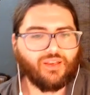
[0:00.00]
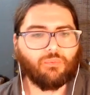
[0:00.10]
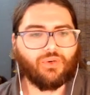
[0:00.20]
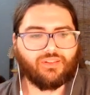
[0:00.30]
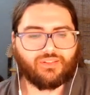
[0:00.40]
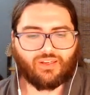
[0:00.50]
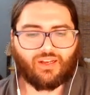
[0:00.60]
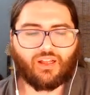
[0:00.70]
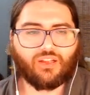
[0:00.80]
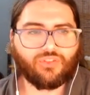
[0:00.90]
But
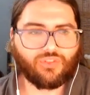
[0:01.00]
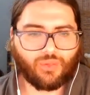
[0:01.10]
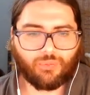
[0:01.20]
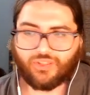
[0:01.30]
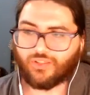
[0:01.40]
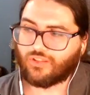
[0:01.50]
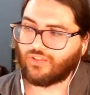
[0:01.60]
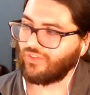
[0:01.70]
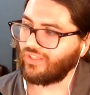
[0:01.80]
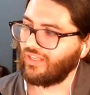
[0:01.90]
I'll stop it here
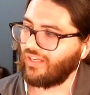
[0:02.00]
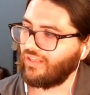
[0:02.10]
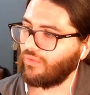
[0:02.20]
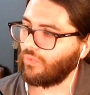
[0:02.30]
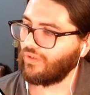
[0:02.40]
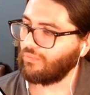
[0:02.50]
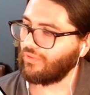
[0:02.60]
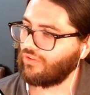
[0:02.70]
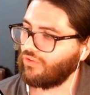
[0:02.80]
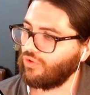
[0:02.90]
because again, I didn't want it to
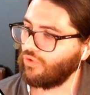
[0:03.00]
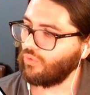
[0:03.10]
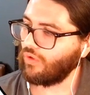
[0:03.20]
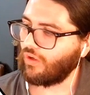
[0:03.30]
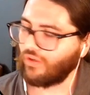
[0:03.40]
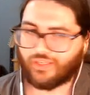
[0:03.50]
be too long.